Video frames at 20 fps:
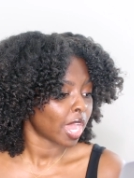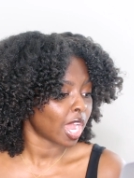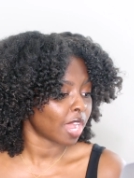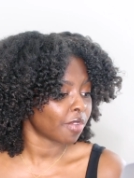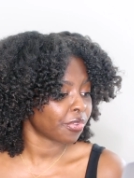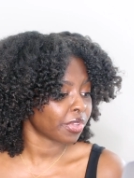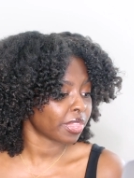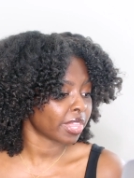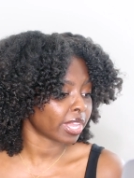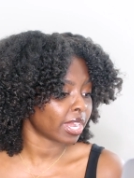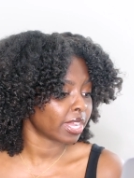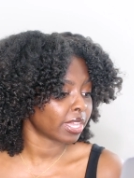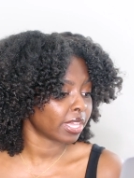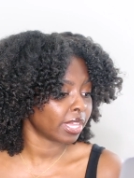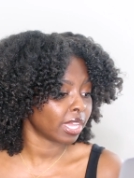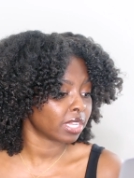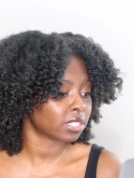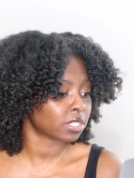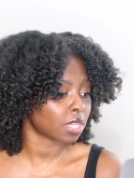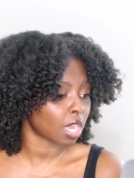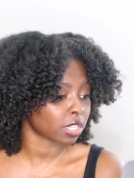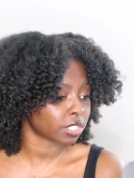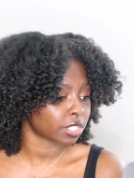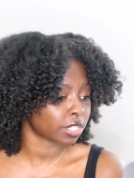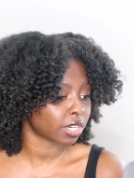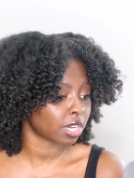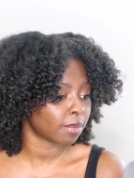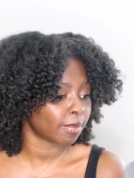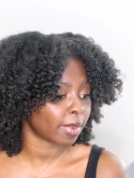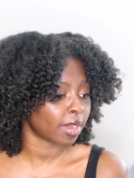I feel like I can't talk
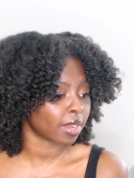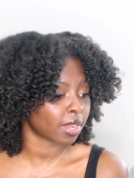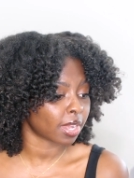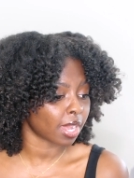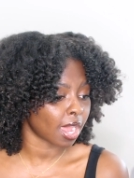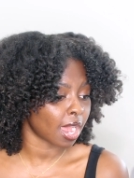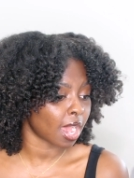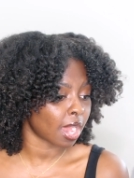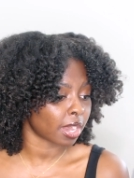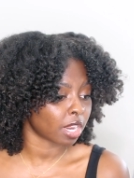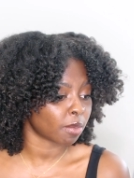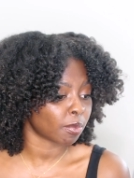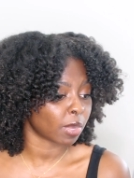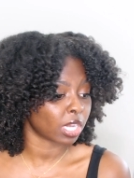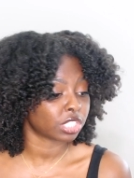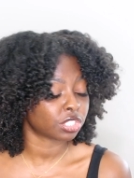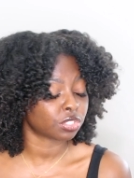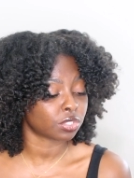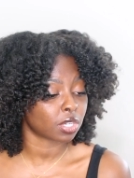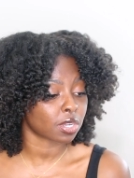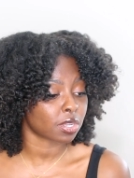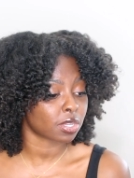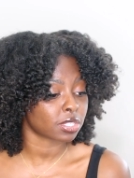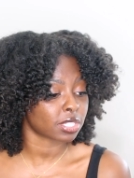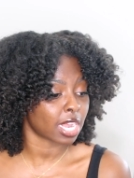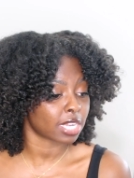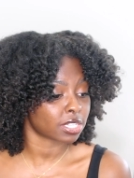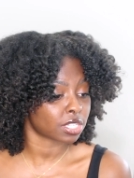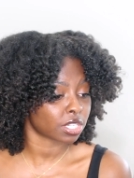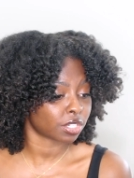to her about God and my
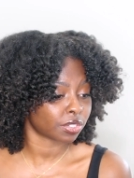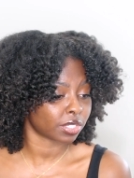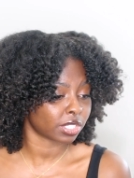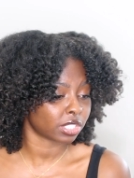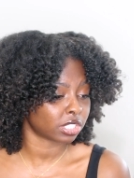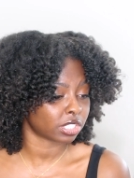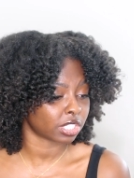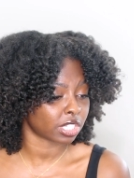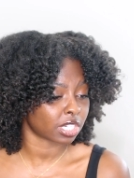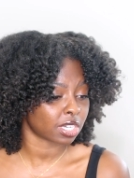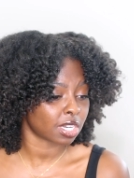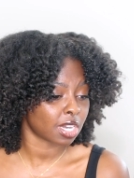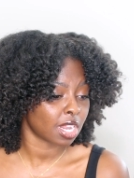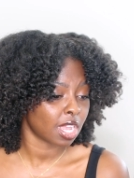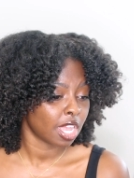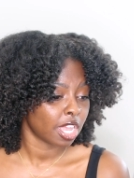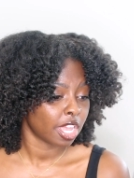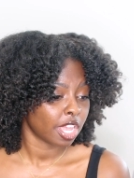struggles as a Christian.